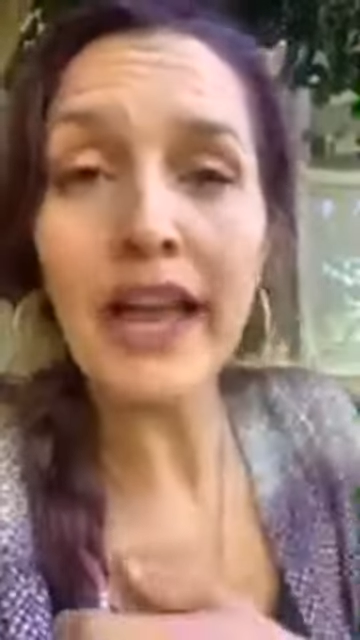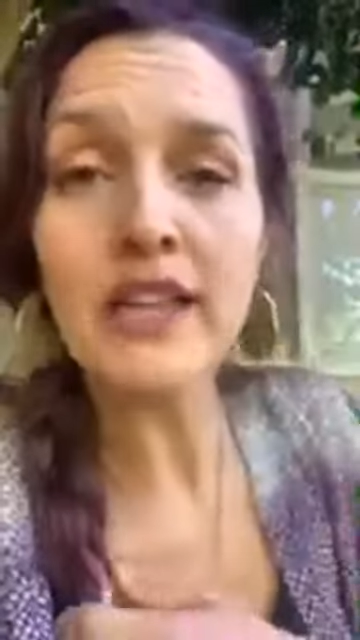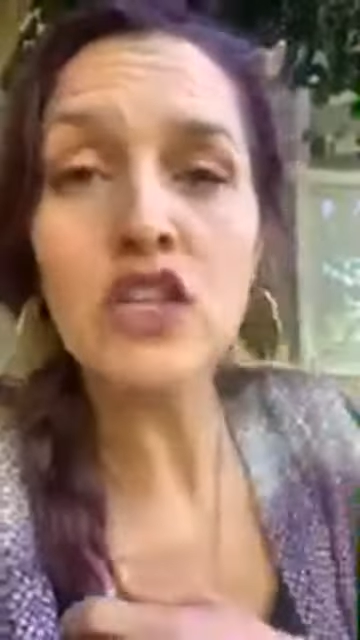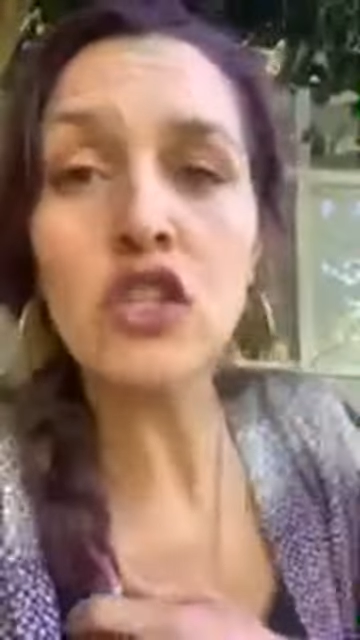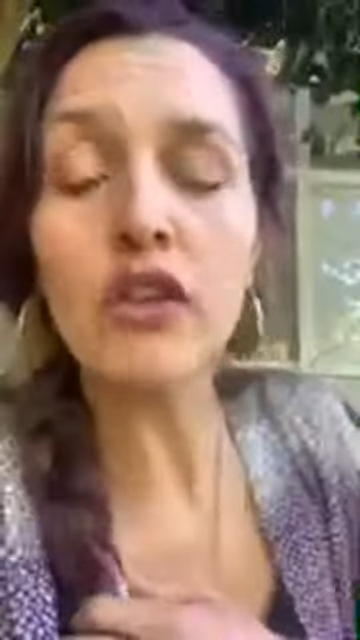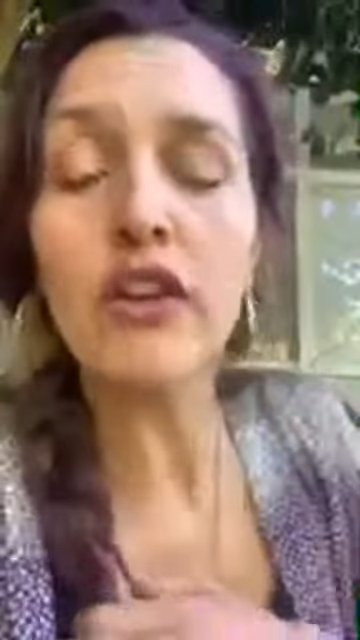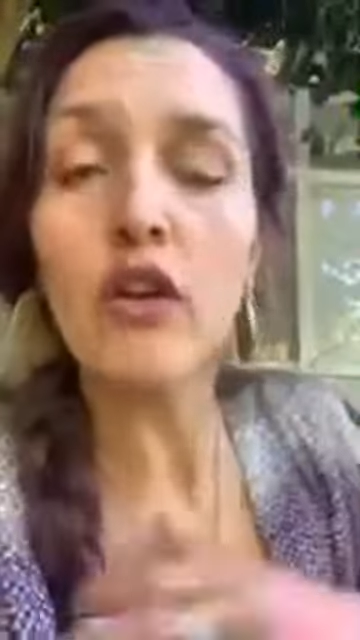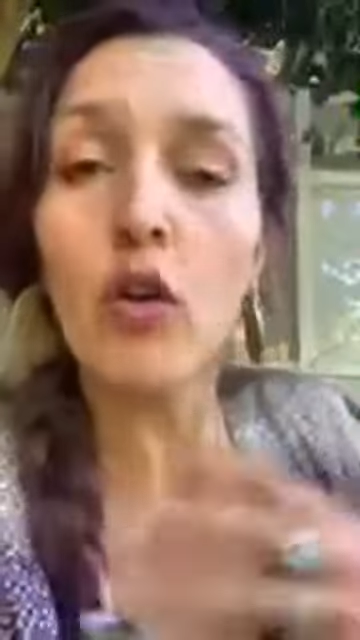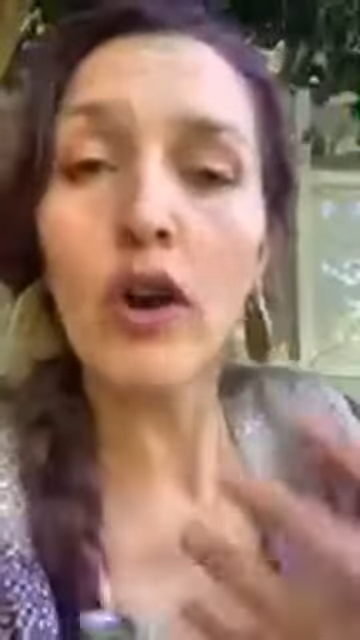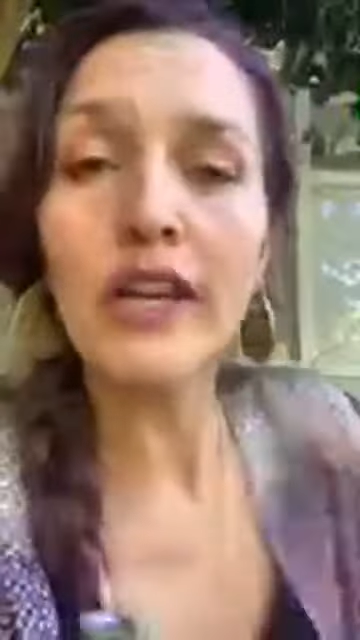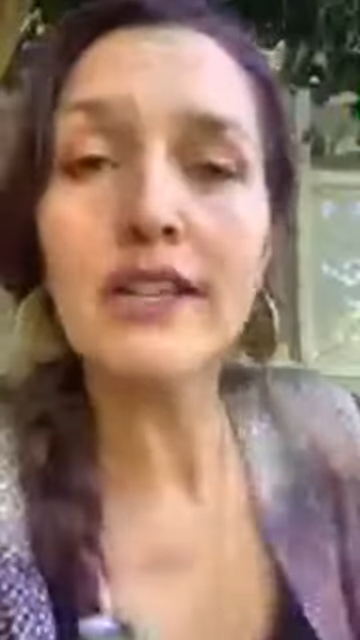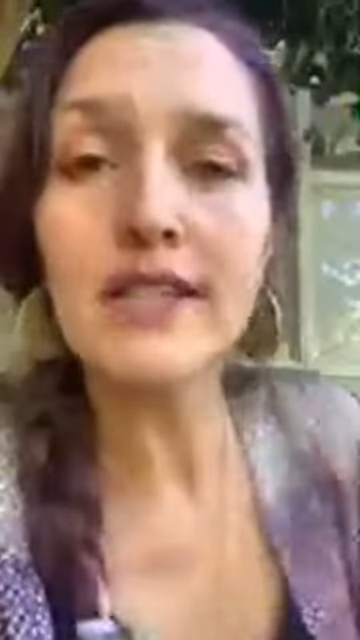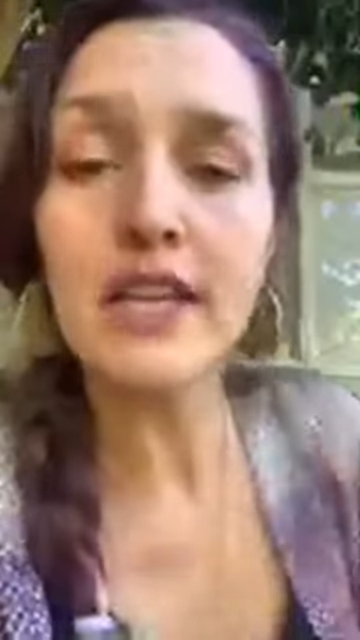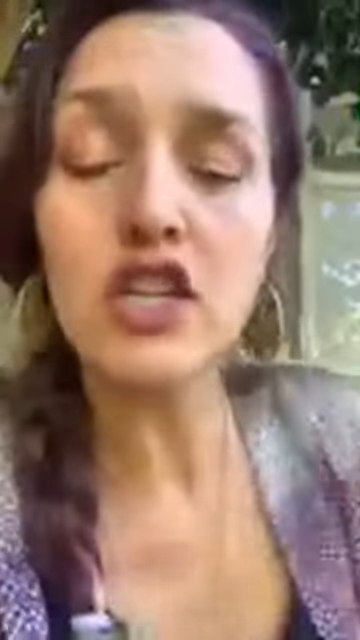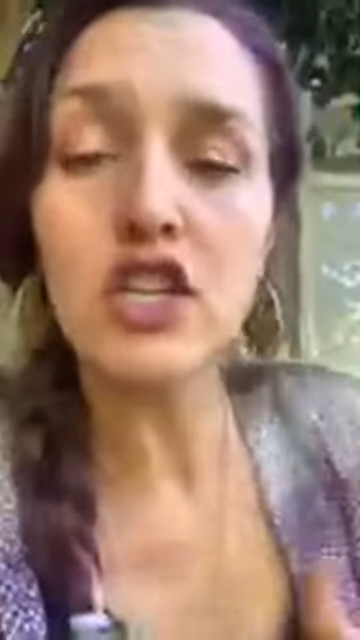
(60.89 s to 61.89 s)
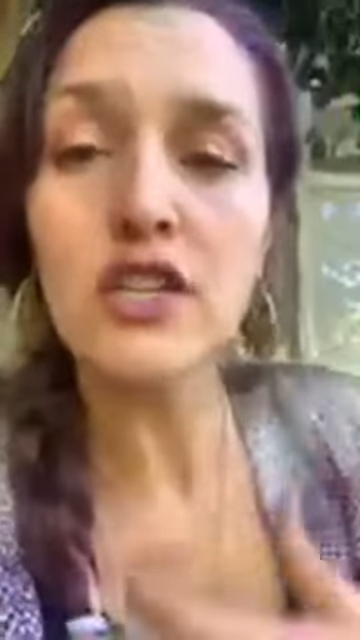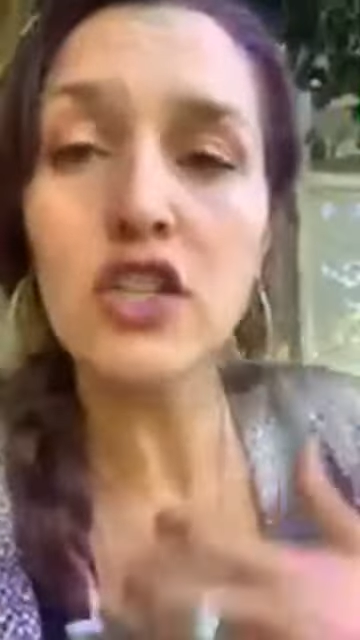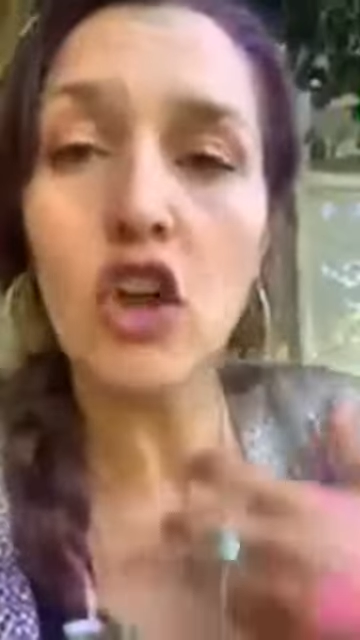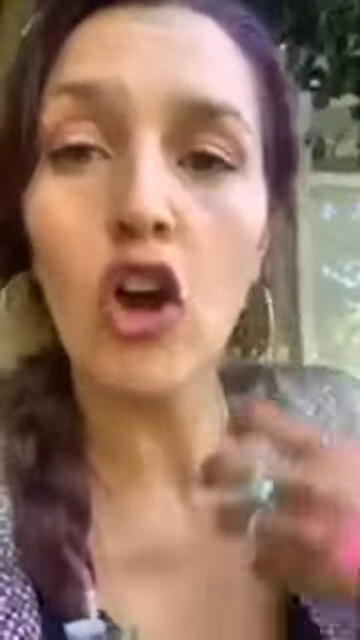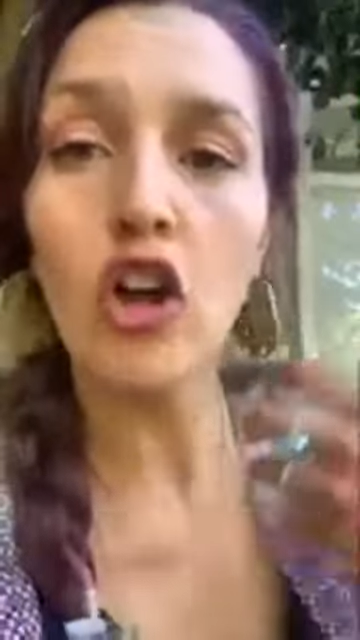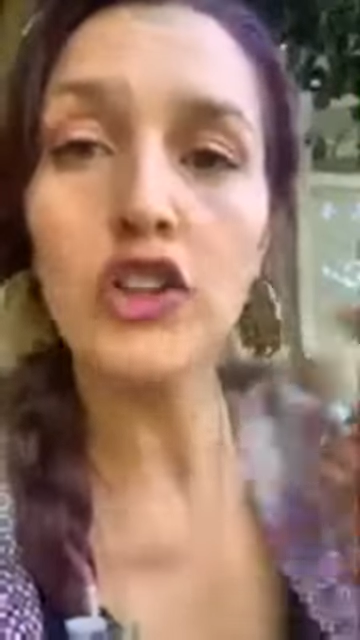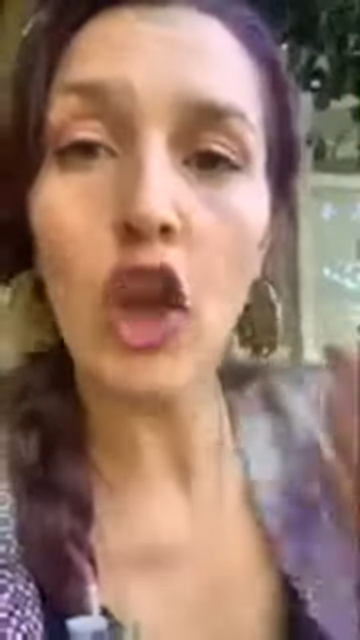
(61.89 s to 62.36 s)
And so their organization is
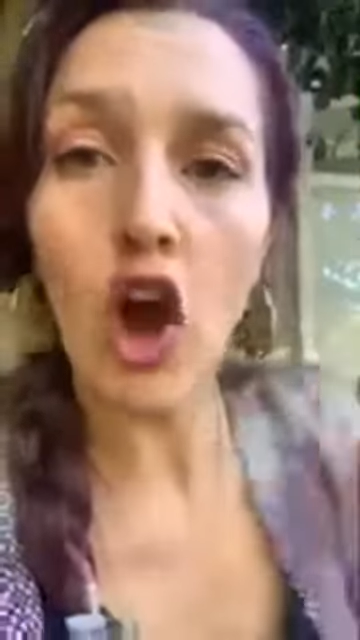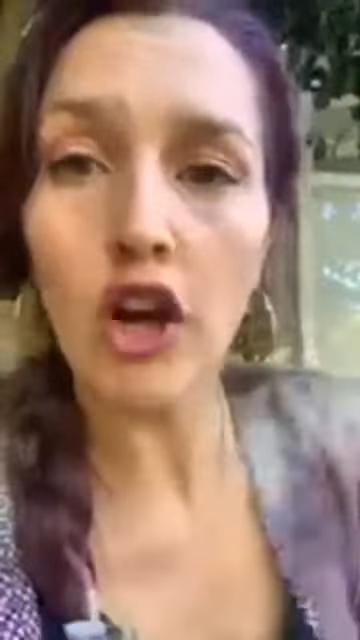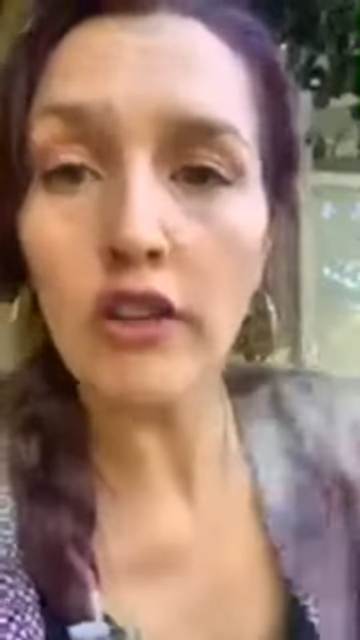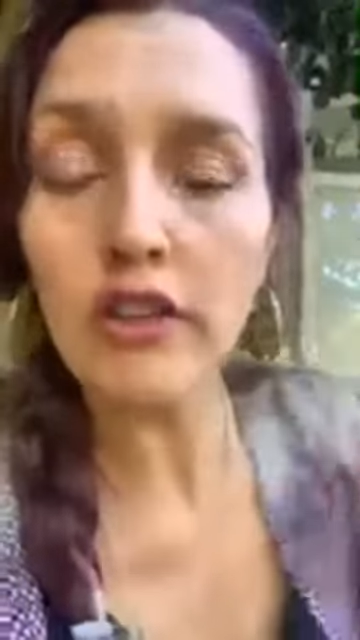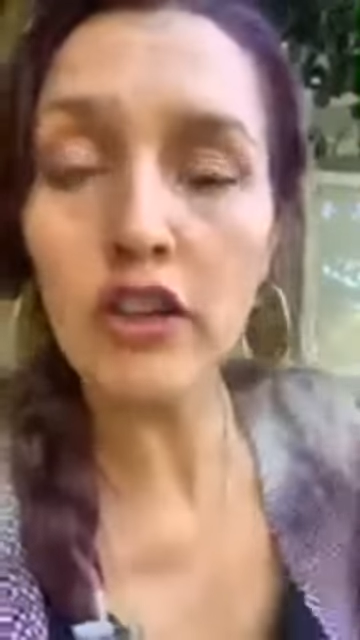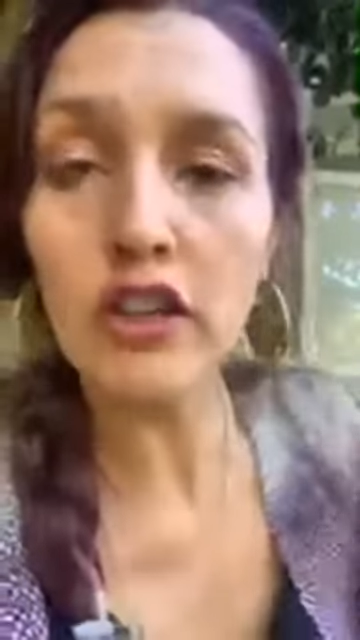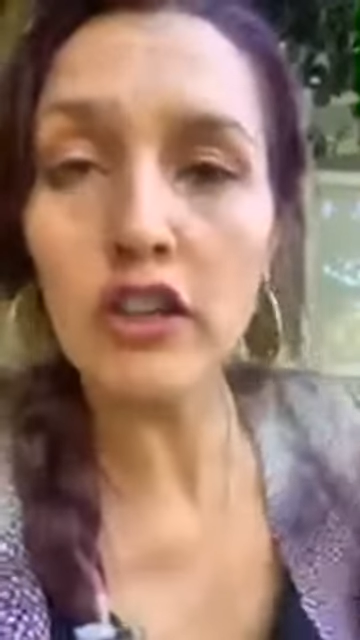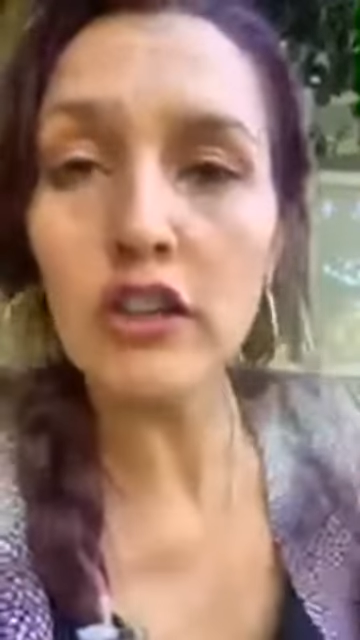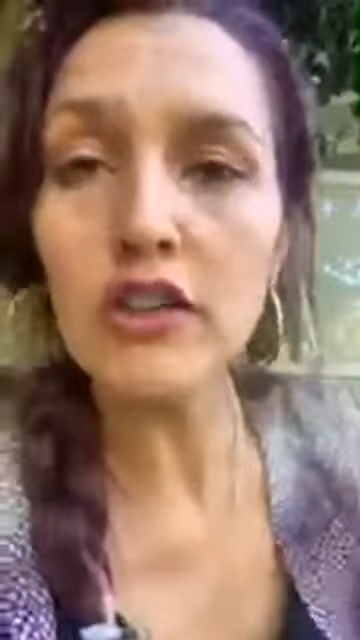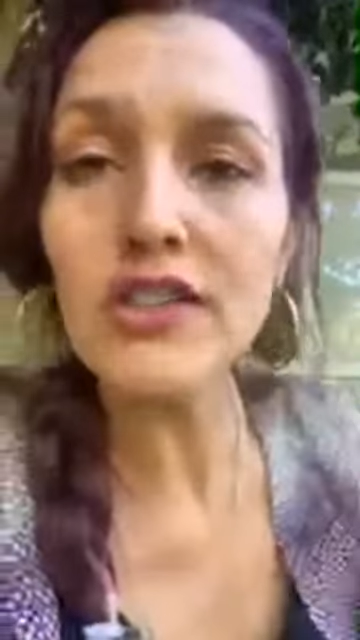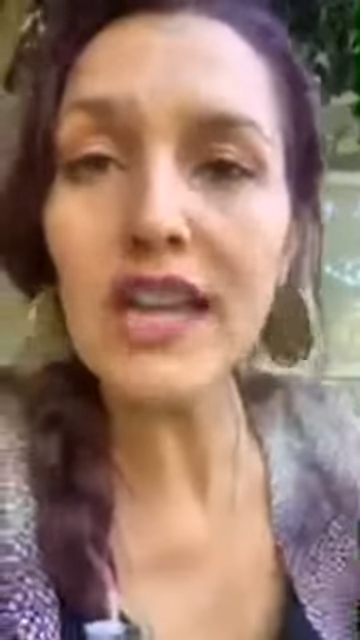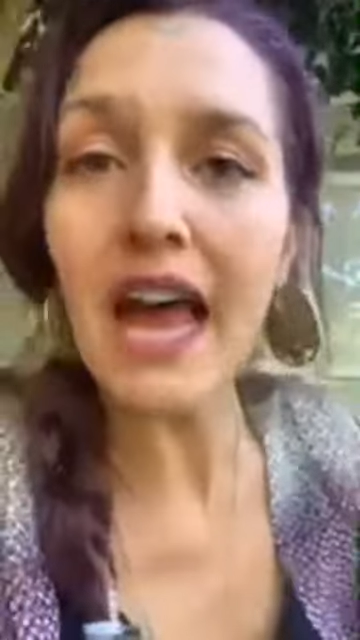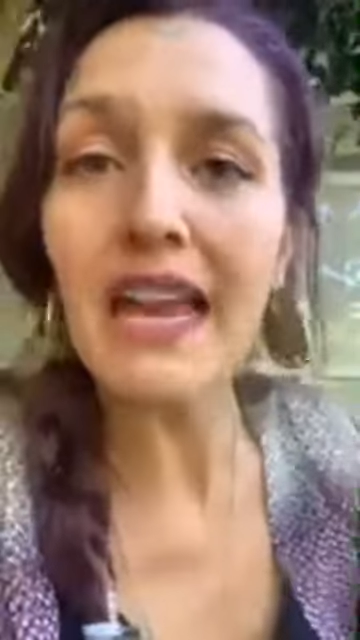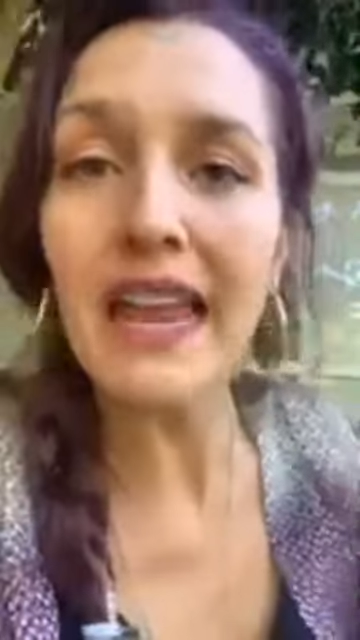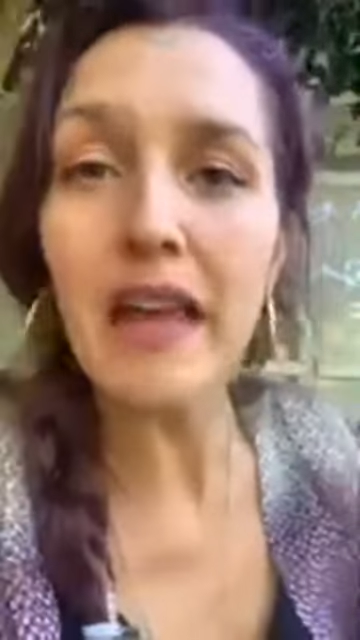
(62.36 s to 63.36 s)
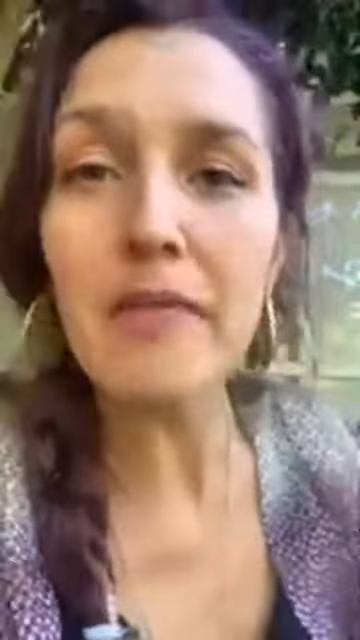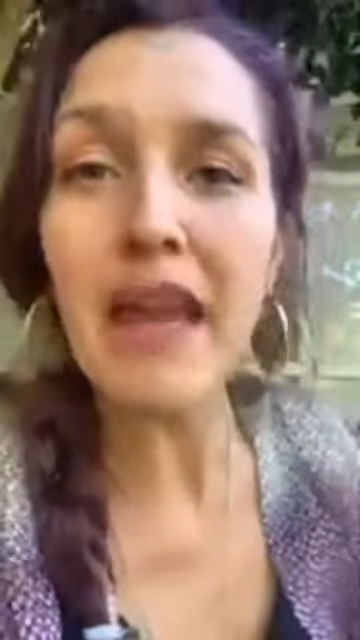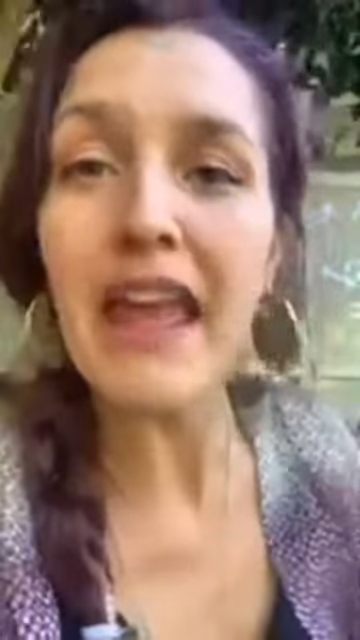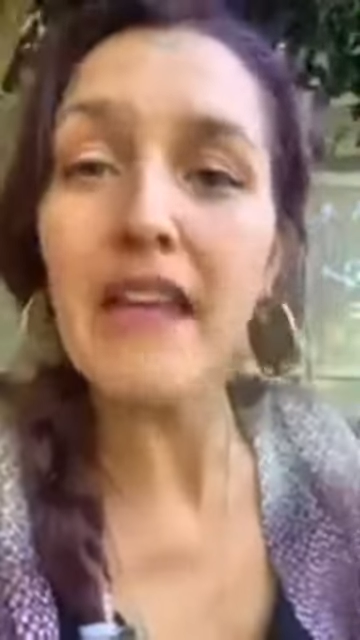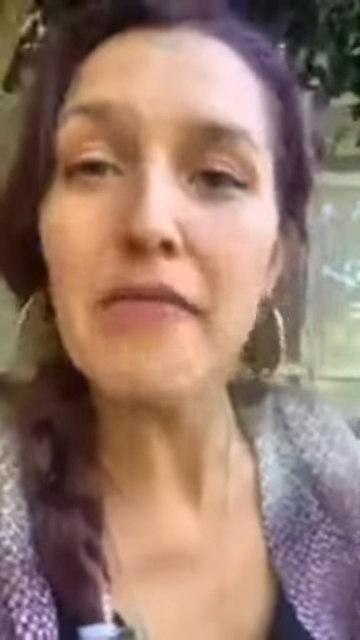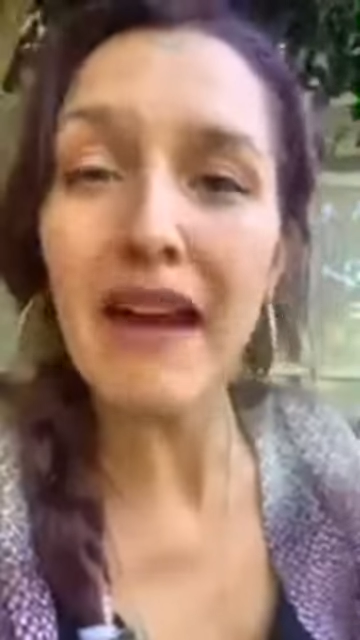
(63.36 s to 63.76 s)
called Heart of the Girls, Aleb El